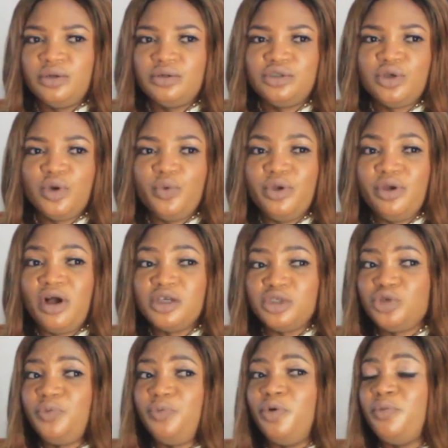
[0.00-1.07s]
So we
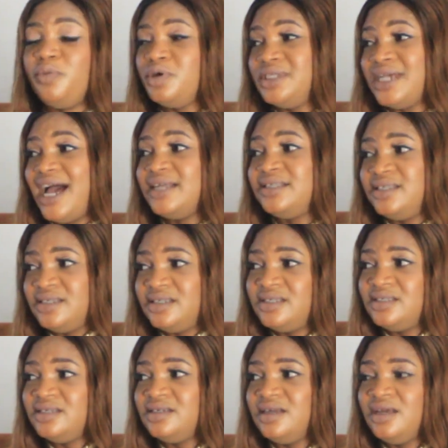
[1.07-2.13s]
also promote
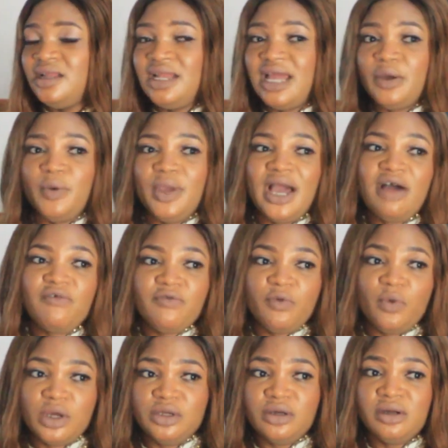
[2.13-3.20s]
artists. Like we have
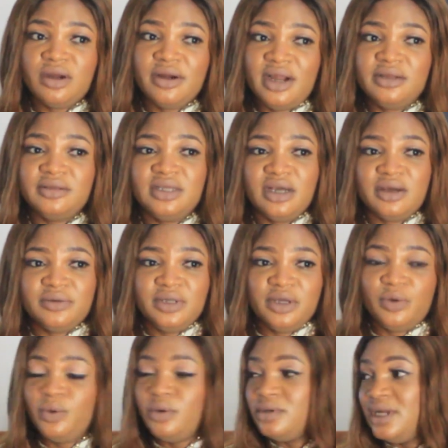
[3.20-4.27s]
one on ground now
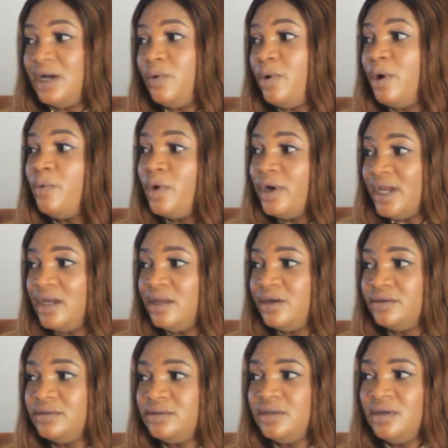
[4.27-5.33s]
that we're working
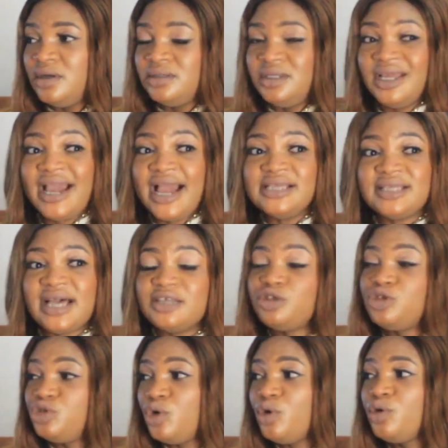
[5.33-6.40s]
on. The guys are
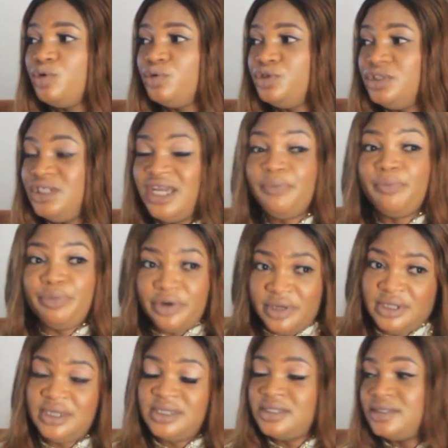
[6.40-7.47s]
so good, J
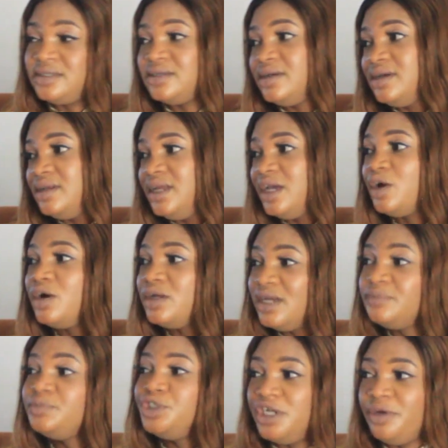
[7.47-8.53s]
Brothers. They call
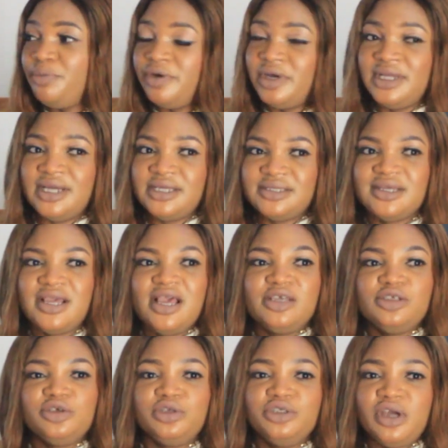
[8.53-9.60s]
them J Brothers.
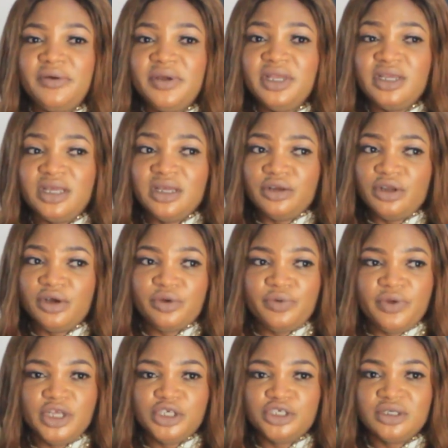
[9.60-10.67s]
So during the
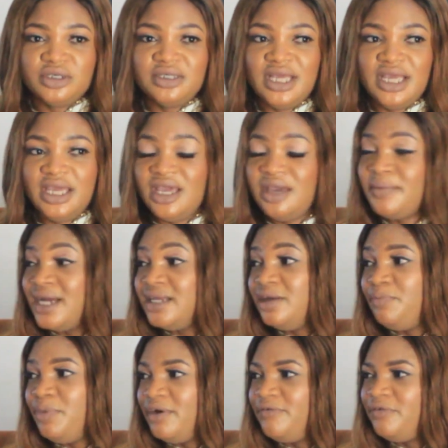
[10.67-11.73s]
inauguration, they came and they
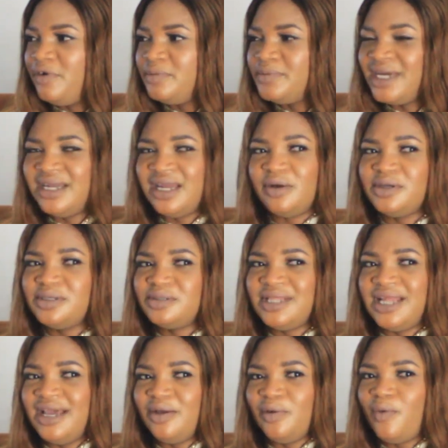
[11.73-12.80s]
performed, and I was
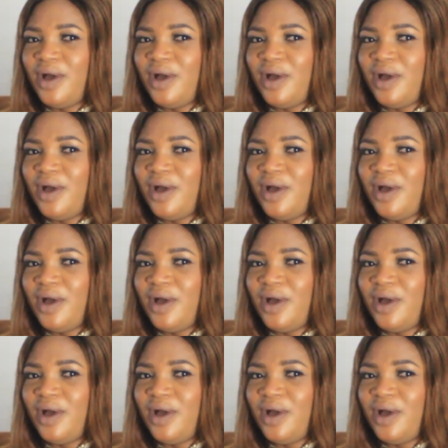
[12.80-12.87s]
like,